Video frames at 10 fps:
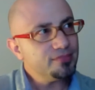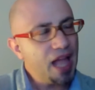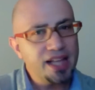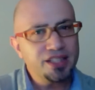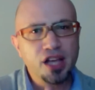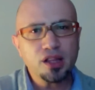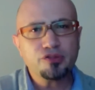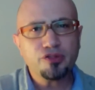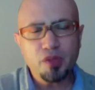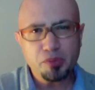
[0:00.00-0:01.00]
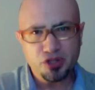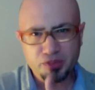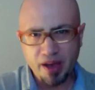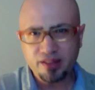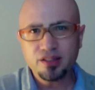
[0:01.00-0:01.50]
and tell it from the
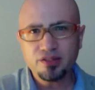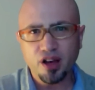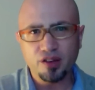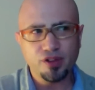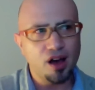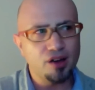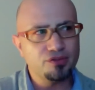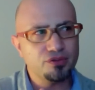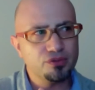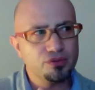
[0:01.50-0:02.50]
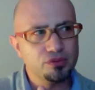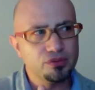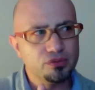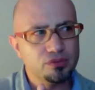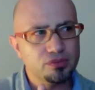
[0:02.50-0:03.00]
perspective of
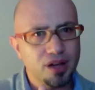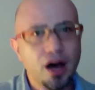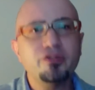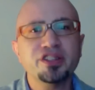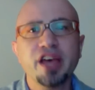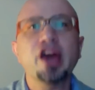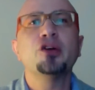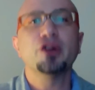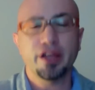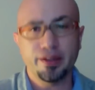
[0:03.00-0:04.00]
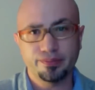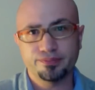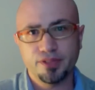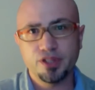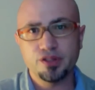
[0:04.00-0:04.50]
integrity, is